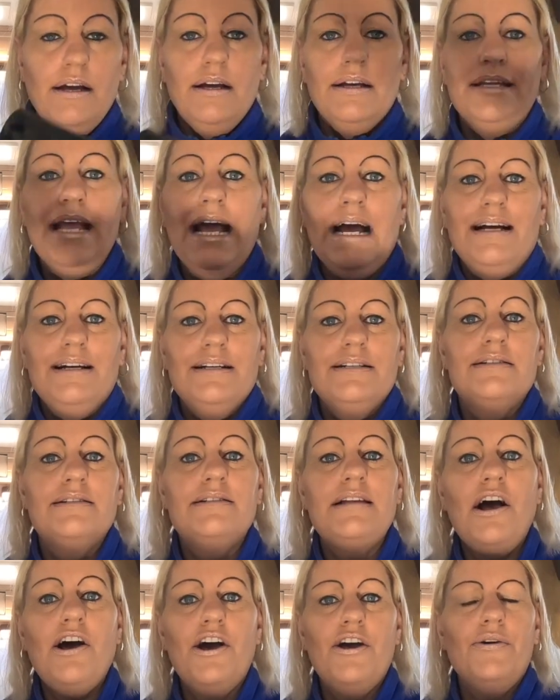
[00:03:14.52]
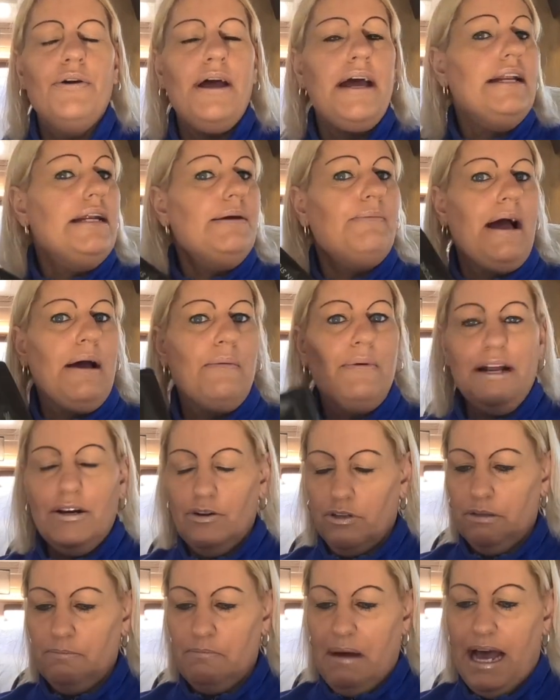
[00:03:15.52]
Yeah, so anyway, I went
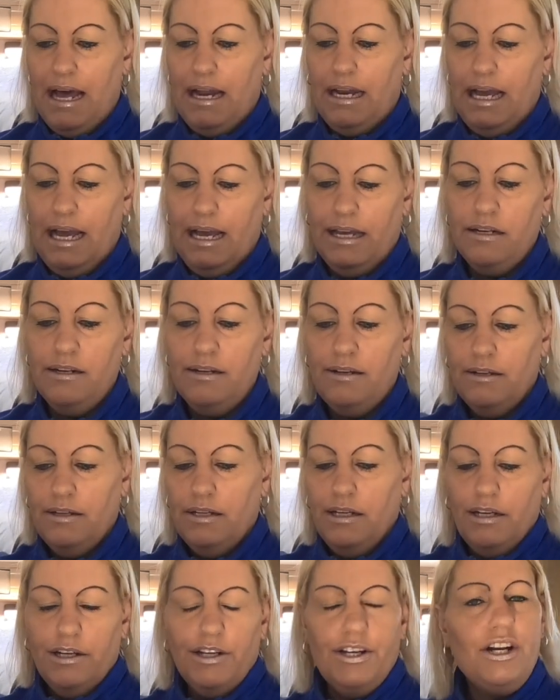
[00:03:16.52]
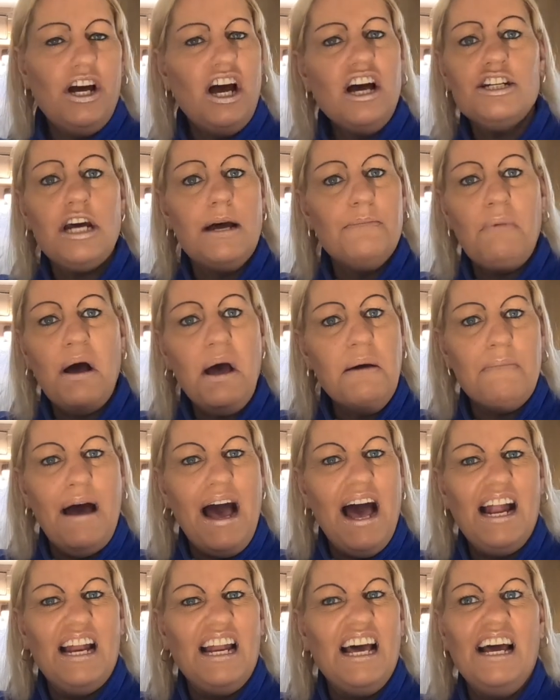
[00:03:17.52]
on Matalan. You know, I don't mind
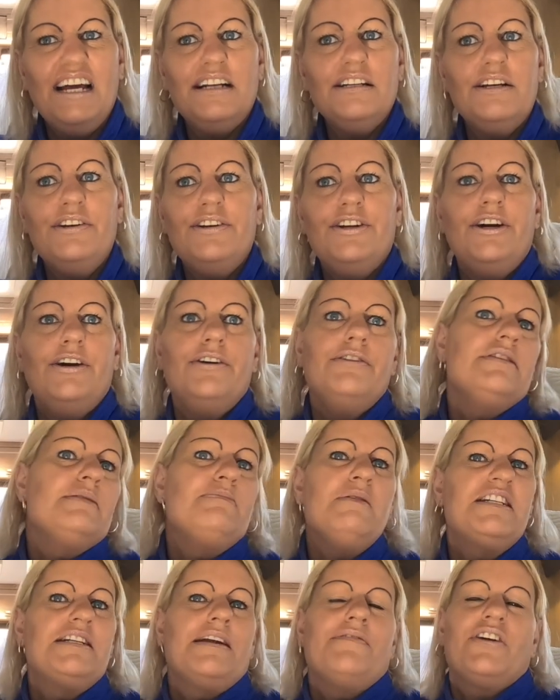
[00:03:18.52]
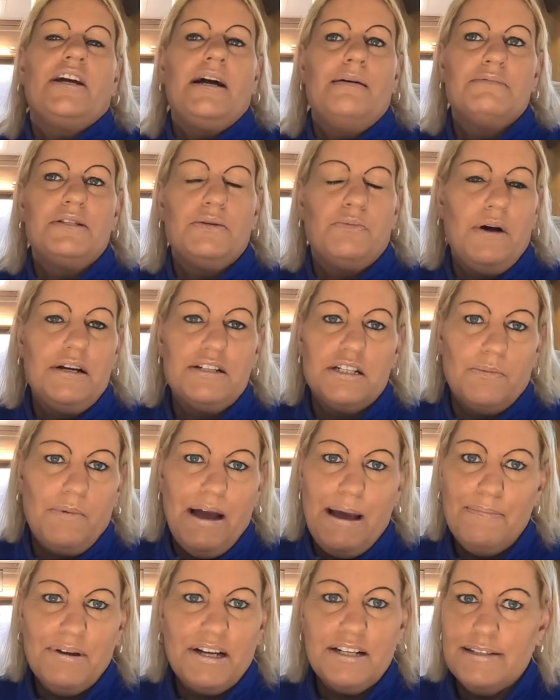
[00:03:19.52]
Matalan, you know, especially if it comes to
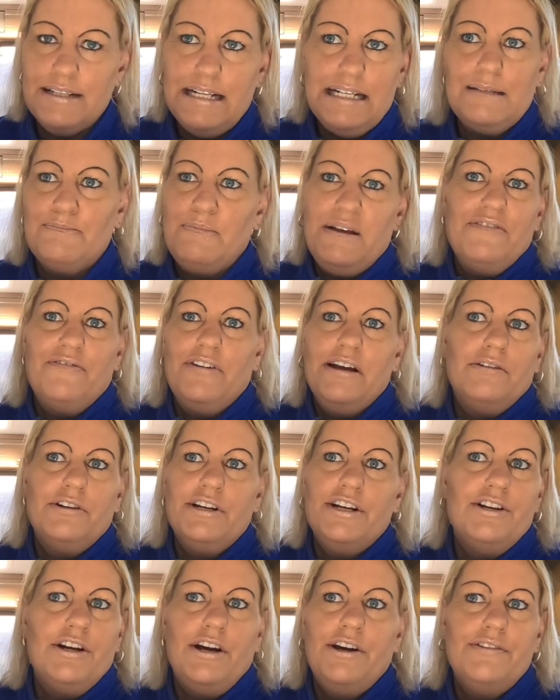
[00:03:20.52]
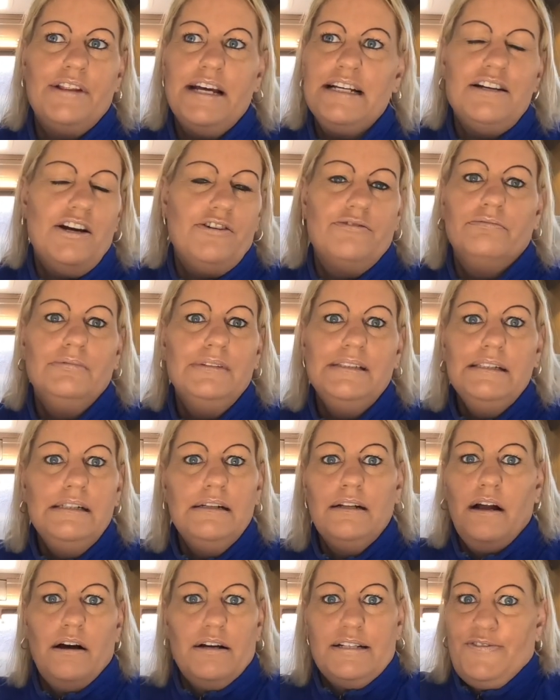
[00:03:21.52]
underwear, because let's be real, you know, they don't
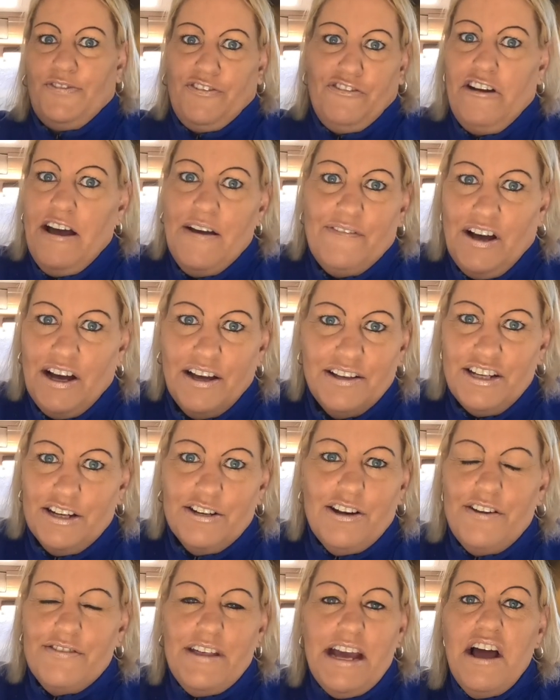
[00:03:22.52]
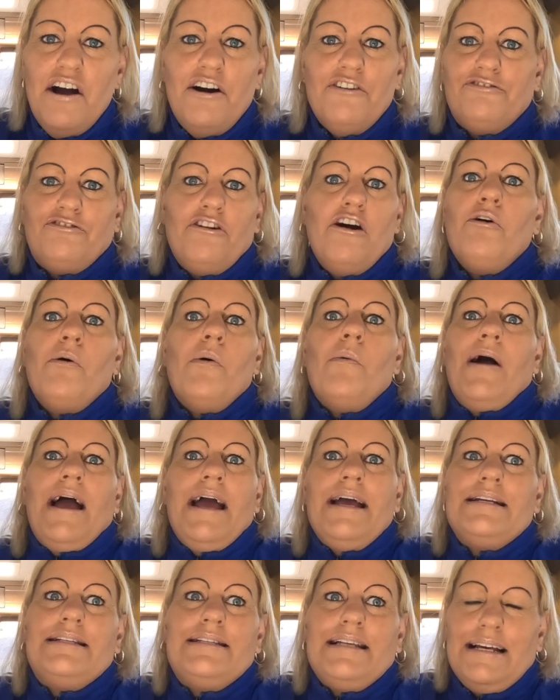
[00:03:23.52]
last forever. You know, they are
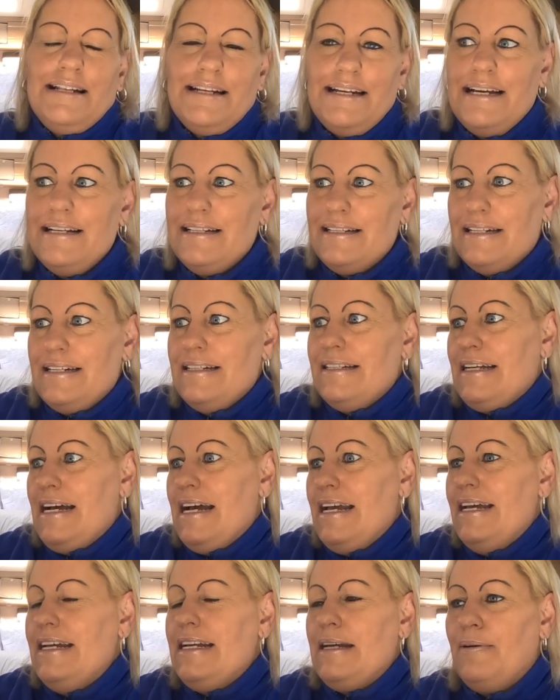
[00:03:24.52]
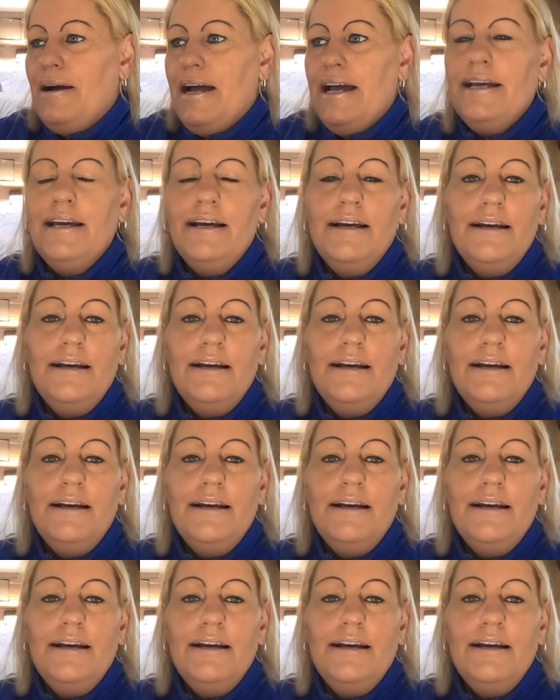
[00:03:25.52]
throwaways at the end of the day anyway.